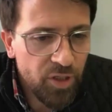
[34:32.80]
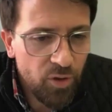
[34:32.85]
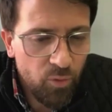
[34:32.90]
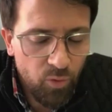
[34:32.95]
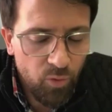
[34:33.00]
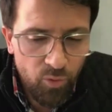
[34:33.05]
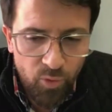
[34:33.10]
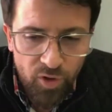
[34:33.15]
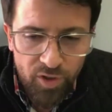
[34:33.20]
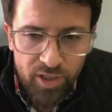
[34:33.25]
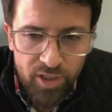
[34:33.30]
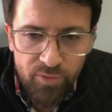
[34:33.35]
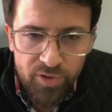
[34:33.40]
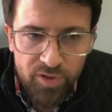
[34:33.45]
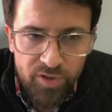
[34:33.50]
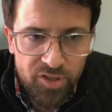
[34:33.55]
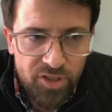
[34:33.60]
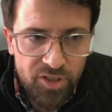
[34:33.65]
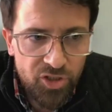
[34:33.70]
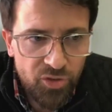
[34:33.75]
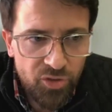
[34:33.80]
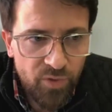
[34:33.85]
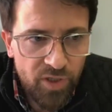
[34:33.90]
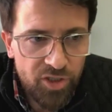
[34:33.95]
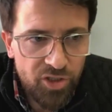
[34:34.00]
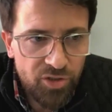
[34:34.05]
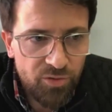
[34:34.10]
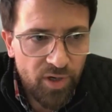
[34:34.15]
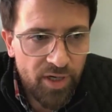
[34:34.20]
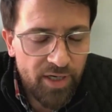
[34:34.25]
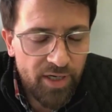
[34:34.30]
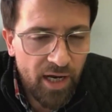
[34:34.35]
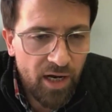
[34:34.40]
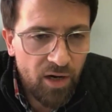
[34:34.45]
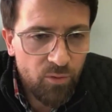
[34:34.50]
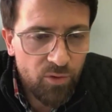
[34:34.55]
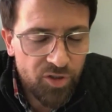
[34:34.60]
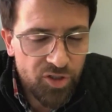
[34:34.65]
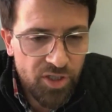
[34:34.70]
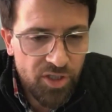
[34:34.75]
we're working with a situation right
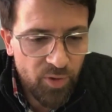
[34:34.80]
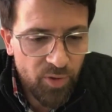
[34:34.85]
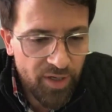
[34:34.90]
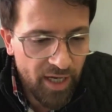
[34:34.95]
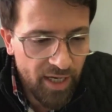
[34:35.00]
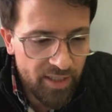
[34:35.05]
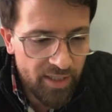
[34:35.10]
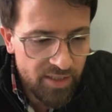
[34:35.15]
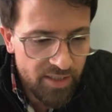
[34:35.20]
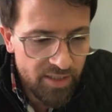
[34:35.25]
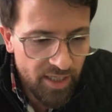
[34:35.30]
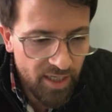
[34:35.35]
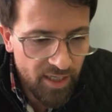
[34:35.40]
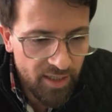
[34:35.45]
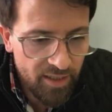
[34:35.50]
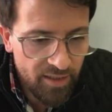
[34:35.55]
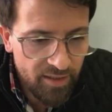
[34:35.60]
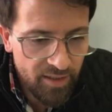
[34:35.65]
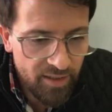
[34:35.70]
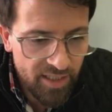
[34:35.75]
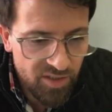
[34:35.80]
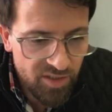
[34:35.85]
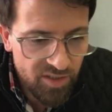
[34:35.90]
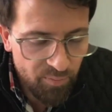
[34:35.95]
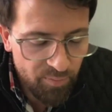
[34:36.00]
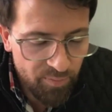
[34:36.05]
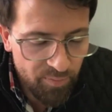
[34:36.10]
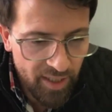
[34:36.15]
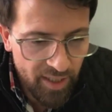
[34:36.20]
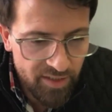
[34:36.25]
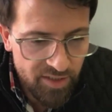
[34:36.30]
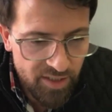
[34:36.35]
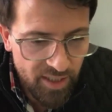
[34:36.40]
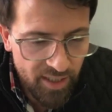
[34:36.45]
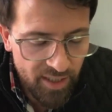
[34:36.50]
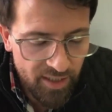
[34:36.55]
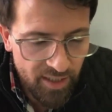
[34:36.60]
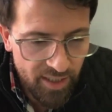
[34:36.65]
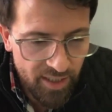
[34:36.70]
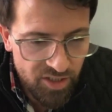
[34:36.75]
now where someone has
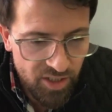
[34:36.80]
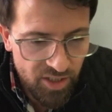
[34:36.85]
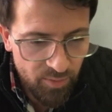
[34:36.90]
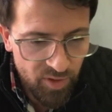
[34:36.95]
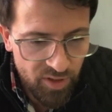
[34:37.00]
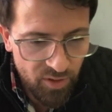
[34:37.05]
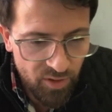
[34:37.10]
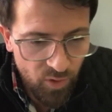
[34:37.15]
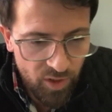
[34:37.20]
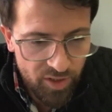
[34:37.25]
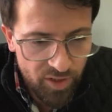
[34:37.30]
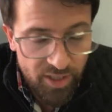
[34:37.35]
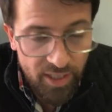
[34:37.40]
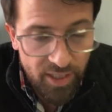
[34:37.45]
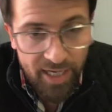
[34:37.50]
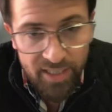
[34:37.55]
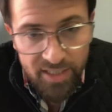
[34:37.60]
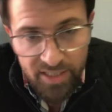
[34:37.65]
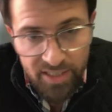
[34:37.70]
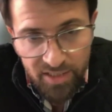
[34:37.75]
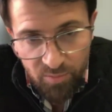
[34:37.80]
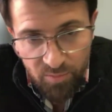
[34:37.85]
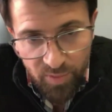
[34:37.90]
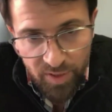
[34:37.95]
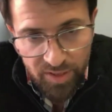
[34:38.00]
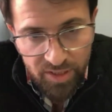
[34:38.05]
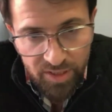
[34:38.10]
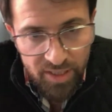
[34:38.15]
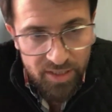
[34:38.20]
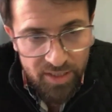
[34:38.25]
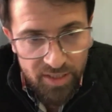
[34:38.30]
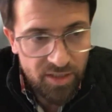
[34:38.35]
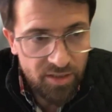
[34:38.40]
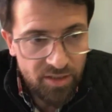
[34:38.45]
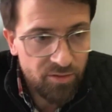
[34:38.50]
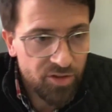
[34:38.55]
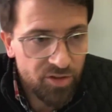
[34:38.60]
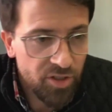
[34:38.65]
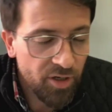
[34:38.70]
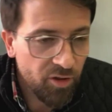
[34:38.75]
someone that wants to exit the business, and
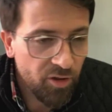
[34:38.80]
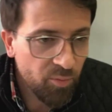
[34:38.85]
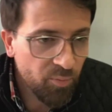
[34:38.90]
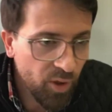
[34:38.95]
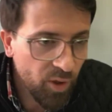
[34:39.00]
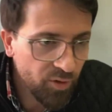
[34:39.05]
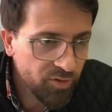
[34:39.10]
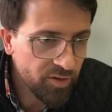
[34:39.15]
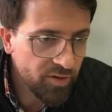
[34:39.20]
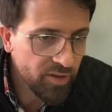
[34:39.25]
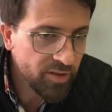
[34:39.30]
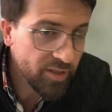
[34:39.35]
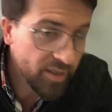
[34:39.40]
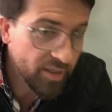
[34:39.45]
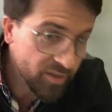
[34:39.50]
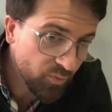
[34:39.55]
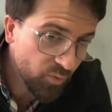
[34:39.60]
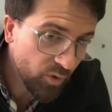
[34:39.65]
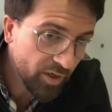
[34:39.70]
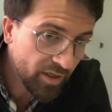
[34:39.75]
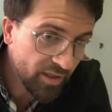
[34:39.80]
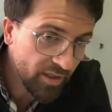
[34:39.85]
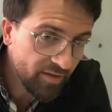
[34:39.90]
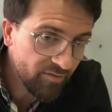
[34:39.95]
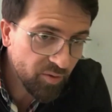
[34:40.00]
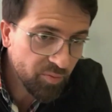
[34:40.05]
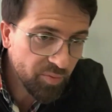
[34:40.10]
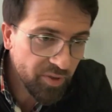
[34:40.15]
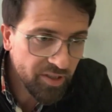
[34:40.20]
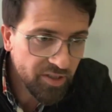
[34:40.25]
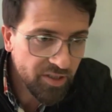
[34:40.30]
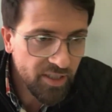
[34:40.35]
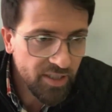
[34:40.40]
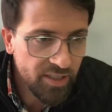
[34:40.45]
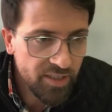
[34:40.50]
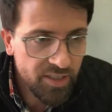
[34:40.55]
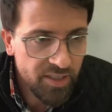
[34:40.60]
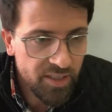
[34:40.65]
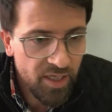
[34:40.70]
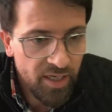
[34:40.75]
there's another part that doesn't want to leave the
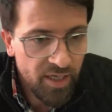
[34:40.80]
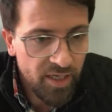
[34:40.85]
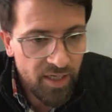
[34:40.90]
business.